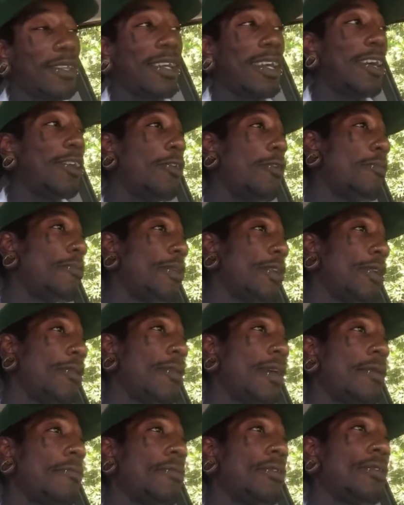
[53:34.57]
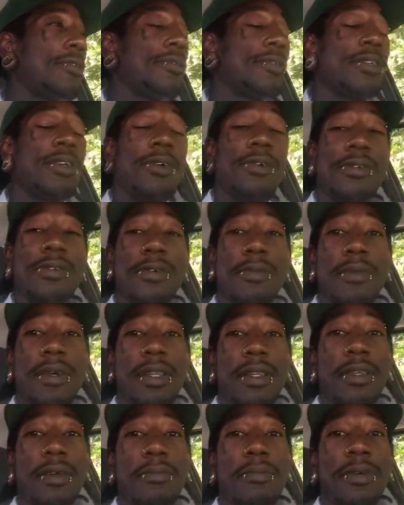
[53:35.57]
I hope he all right. We're gonna talk to him in a
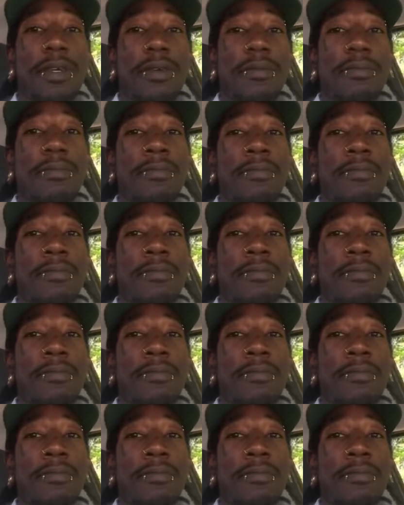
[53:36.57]
little bit.